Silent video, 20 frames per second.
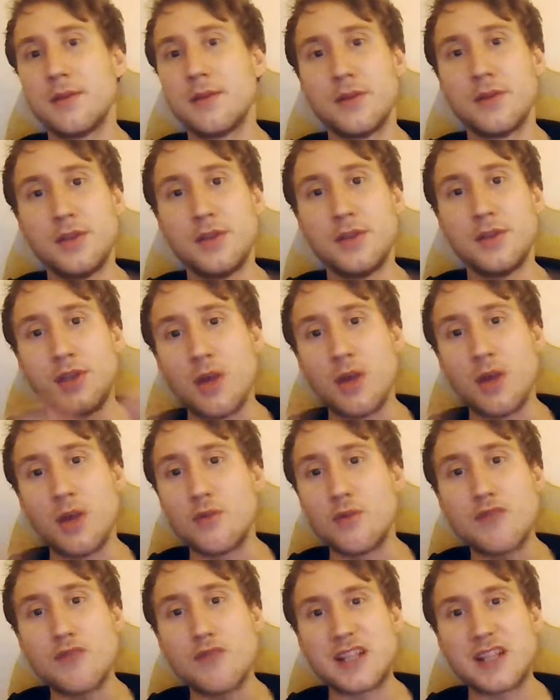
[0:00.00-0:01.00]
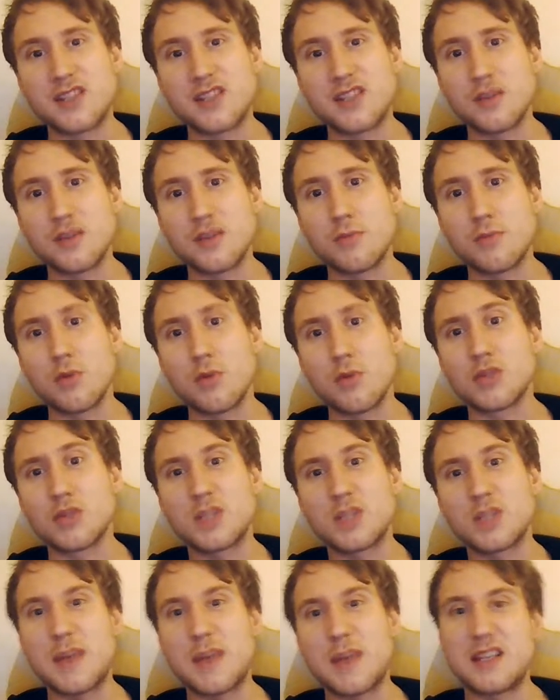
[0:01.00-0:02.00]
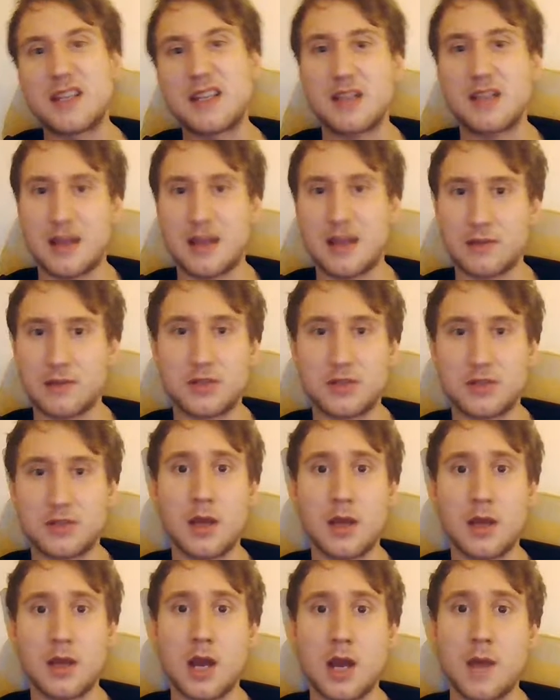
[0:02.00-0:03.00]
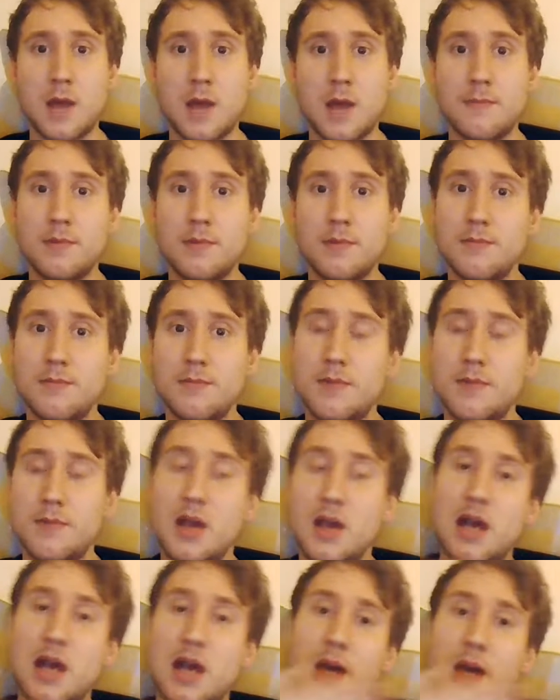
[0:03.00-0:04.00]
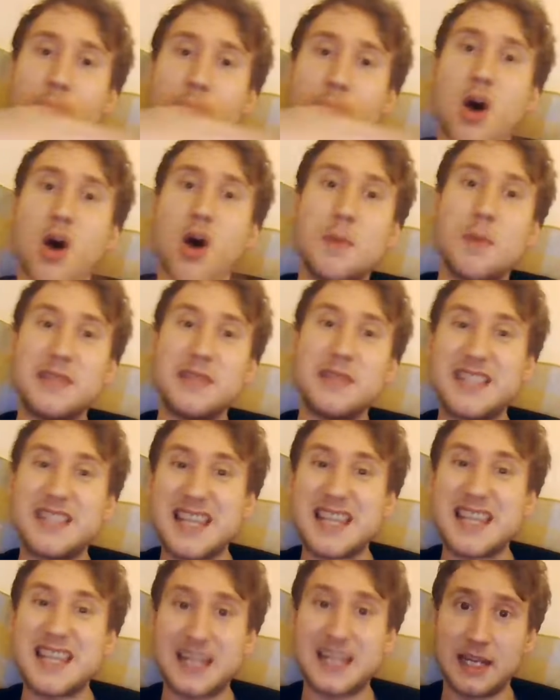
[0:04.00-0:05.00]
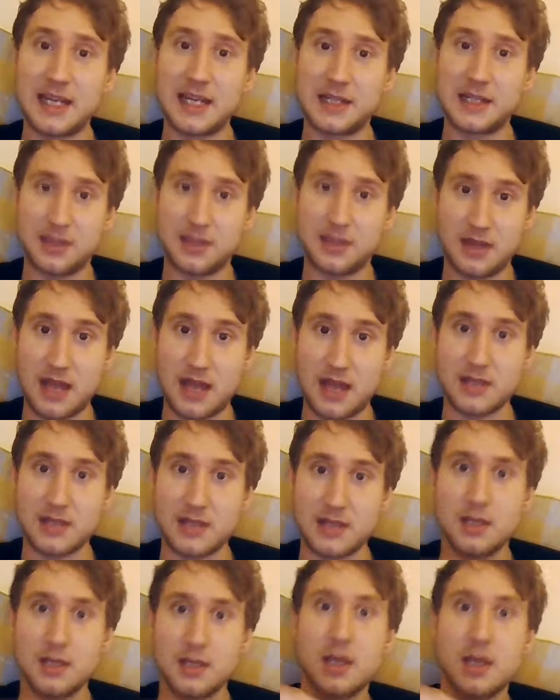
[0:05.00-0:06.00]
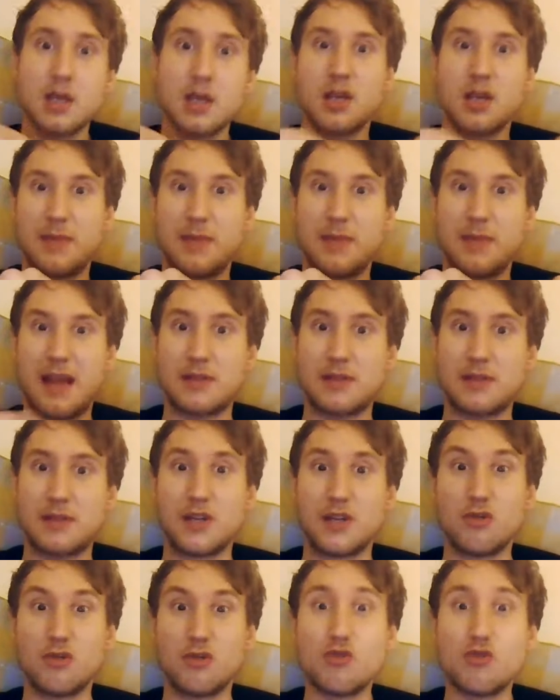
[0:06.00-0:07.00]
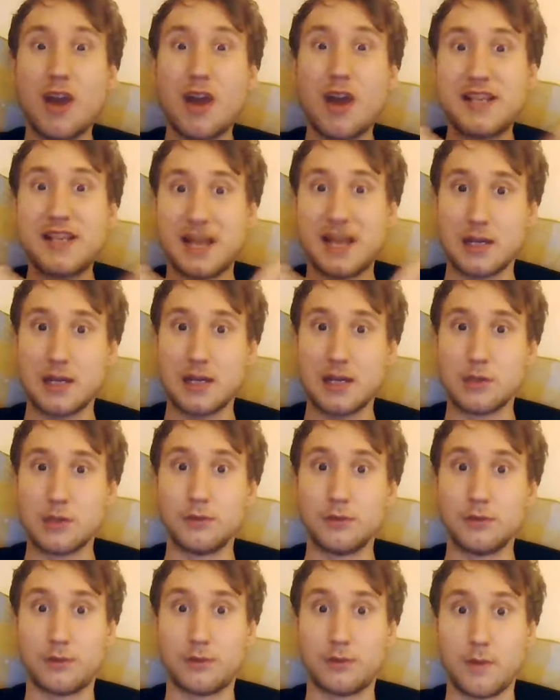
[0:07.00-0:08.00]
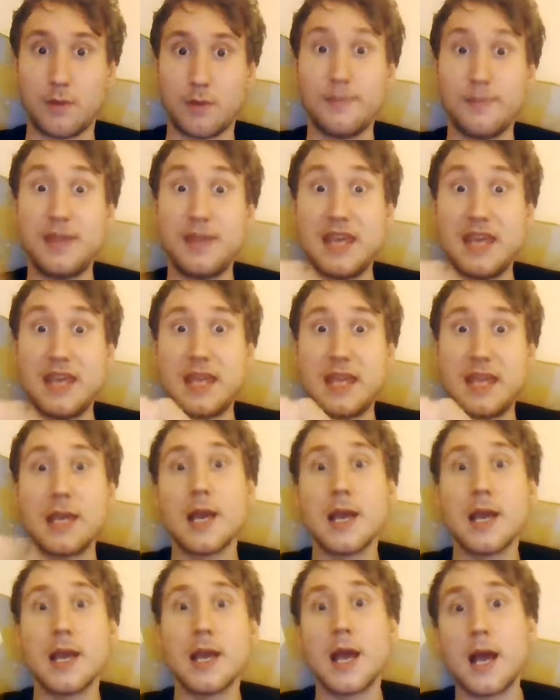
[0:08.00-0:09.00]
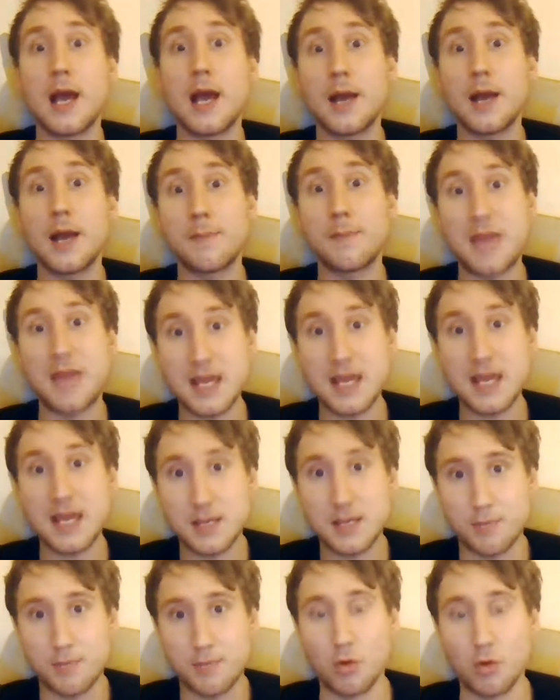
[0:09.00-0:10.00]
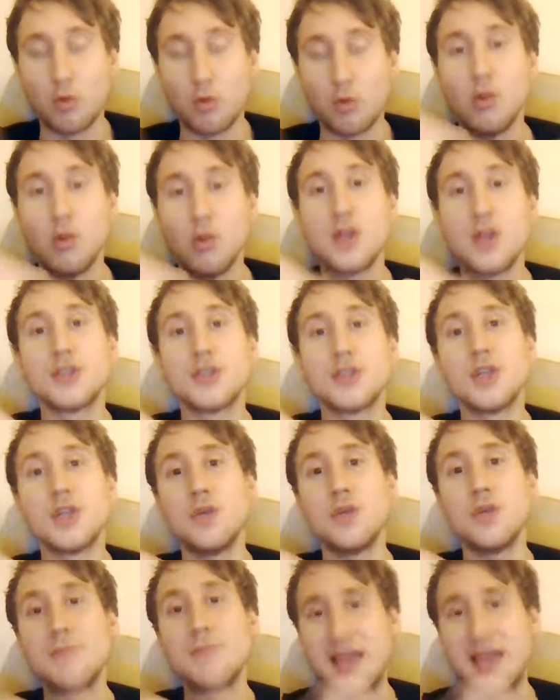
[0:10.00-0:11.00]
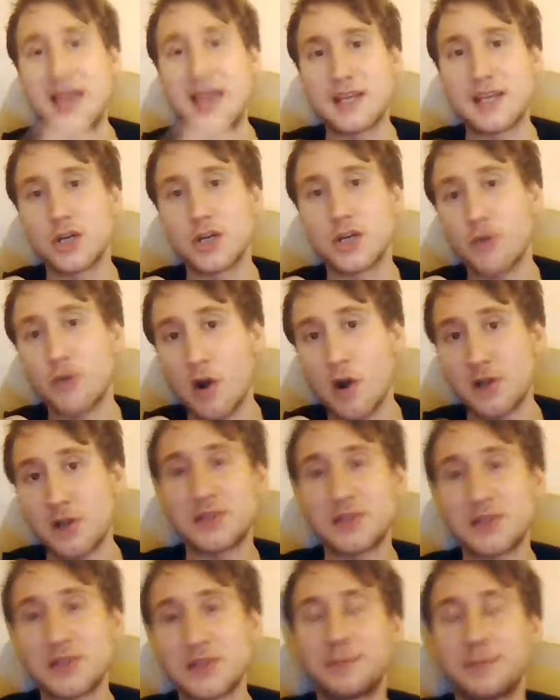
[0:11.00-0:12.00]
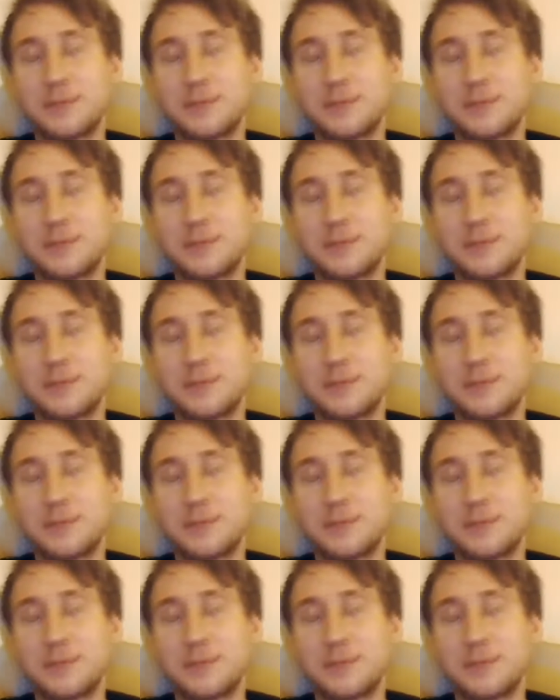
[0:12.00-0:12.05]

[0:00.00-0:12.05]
the rest of the ball spaced out perpendicular to that, coming out at a right angle from the pink ball to make a cross.